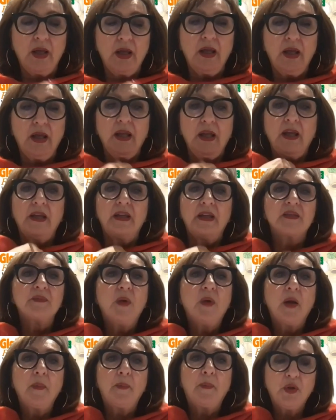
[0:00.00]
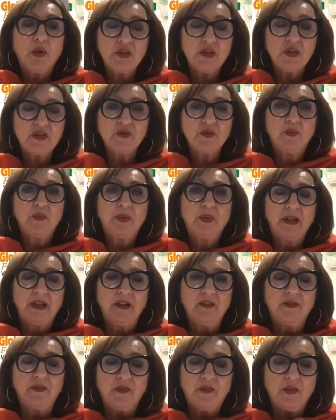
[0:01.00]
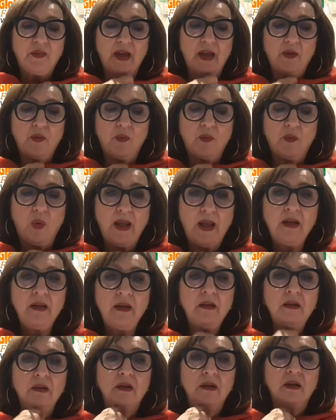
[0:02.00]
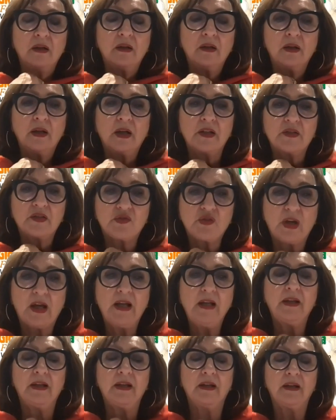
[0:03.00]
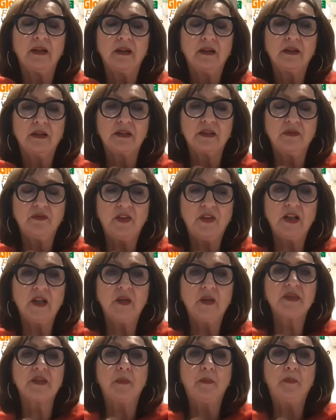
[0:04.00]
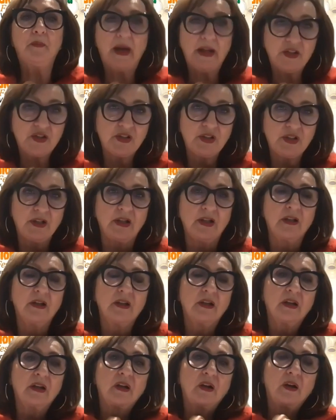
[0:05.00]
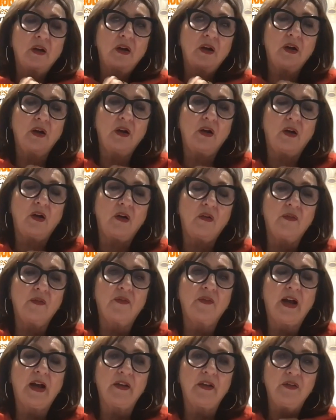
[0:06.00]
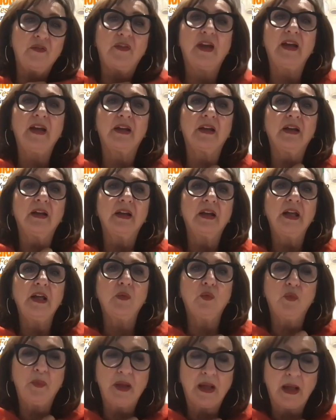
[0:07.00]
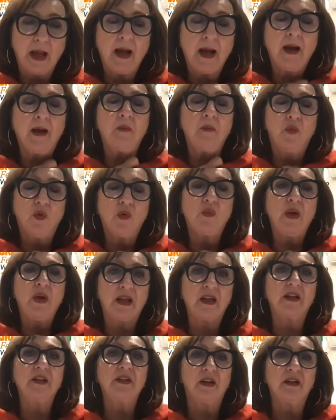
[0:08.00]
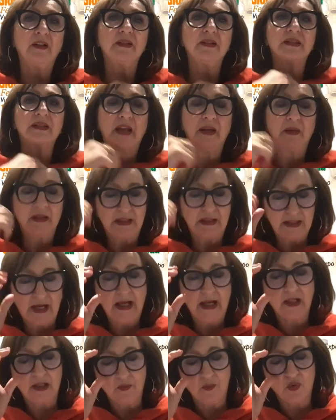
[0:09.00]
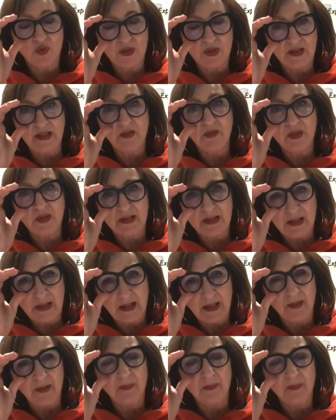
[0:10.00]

it is my personal belief that when Australia develops the Bachelor of Ayurveda, it will become more recognised and taken more seriously.